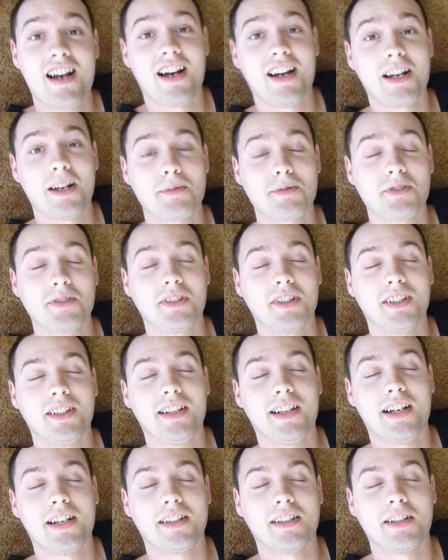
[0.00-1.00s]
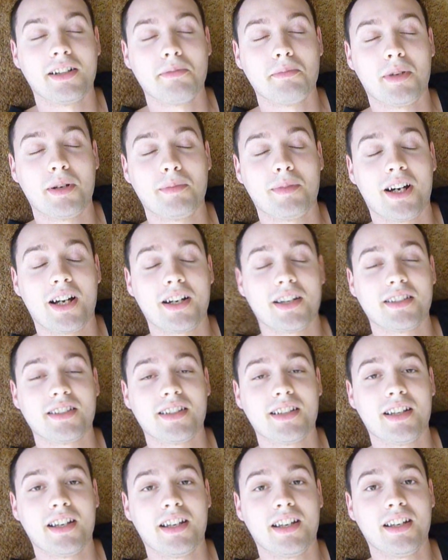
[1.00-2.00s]
I absolutely annihilated my body
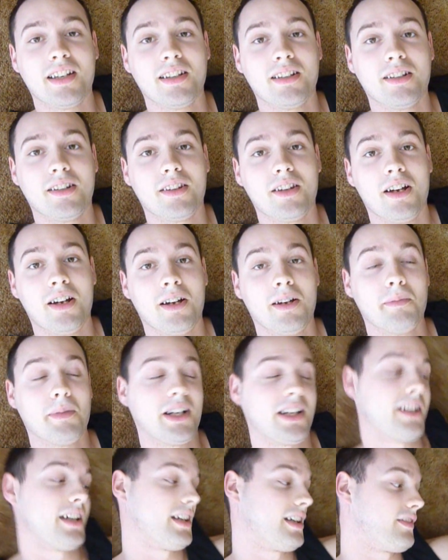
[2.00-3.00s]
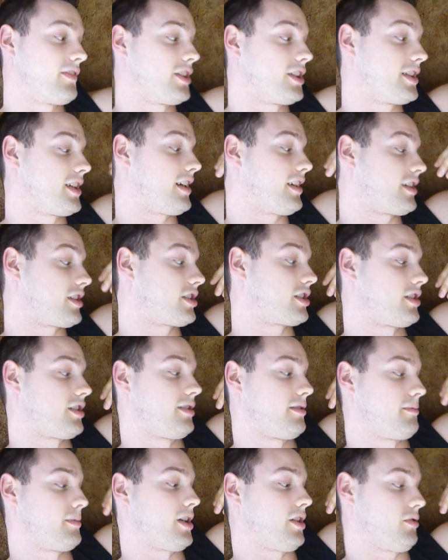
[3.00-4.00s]
today. I can't even touch
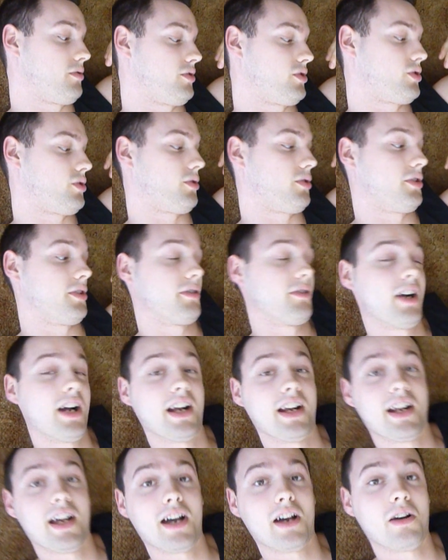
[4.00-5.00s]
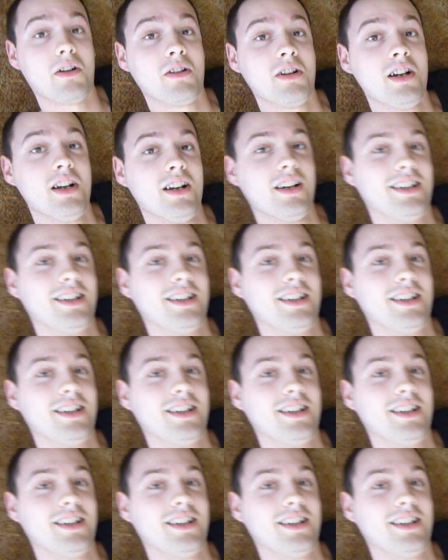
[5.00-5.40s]
my own shoulder right now